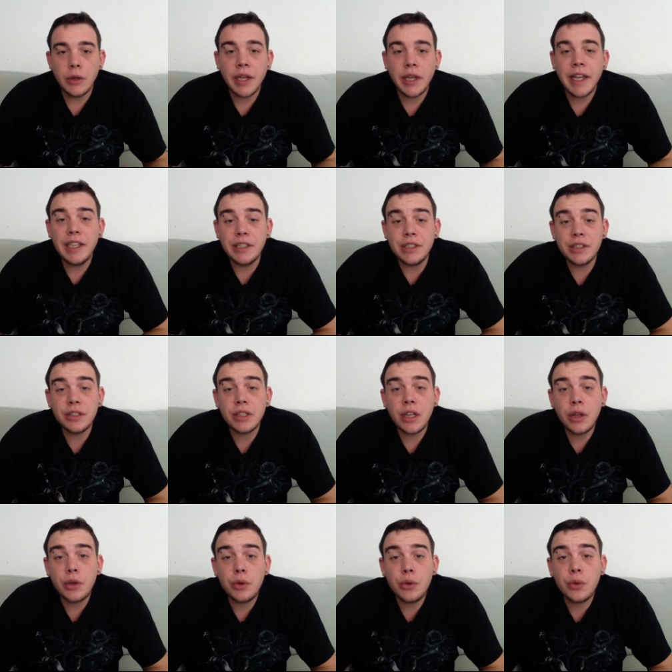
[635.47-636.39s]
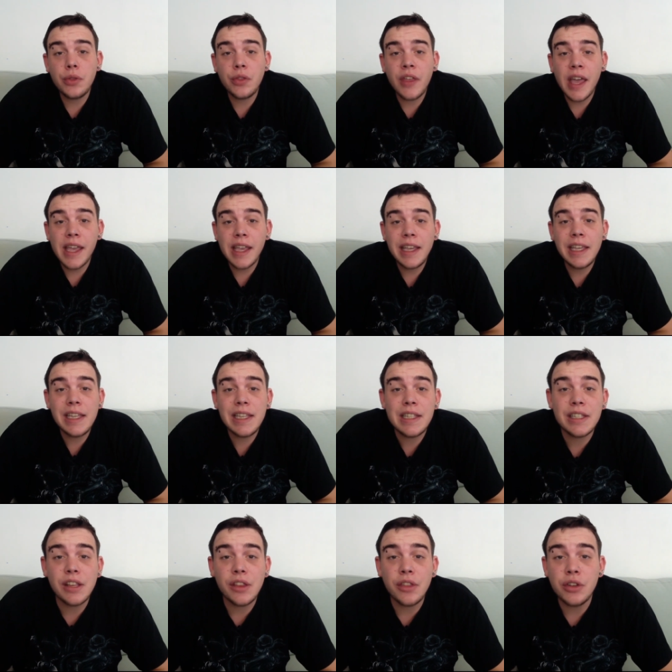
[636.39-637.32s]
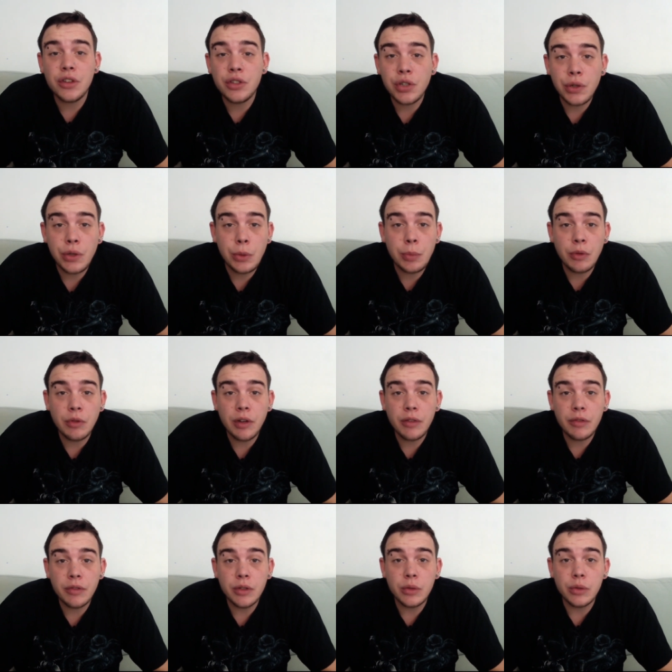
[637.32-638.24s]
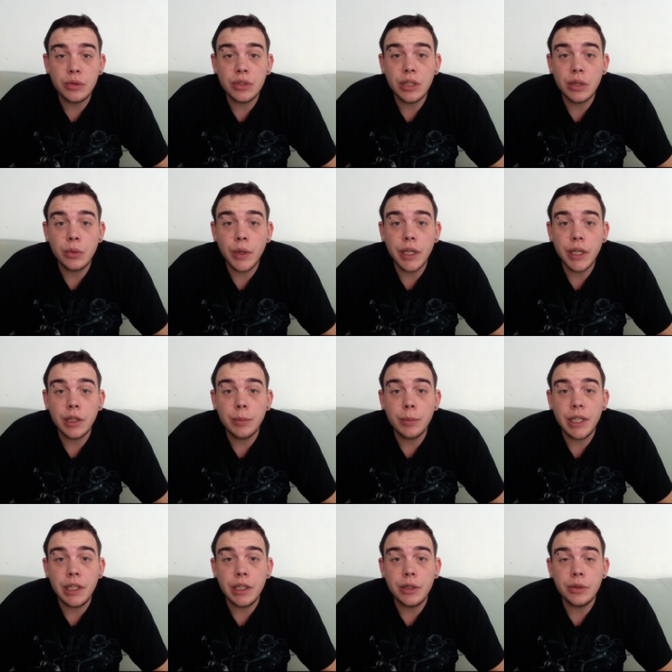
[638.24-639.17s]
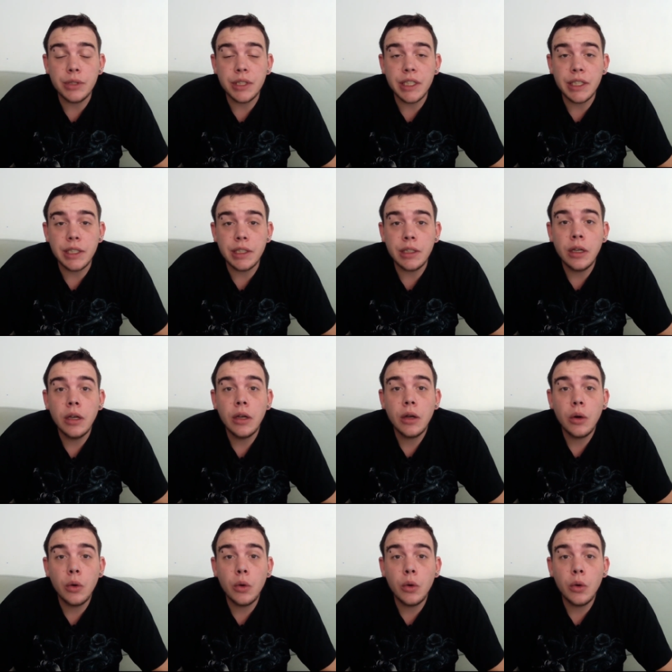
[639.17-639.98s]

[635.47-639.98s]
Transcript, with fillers: Okay, so that is the two peripherals that we're going to be using,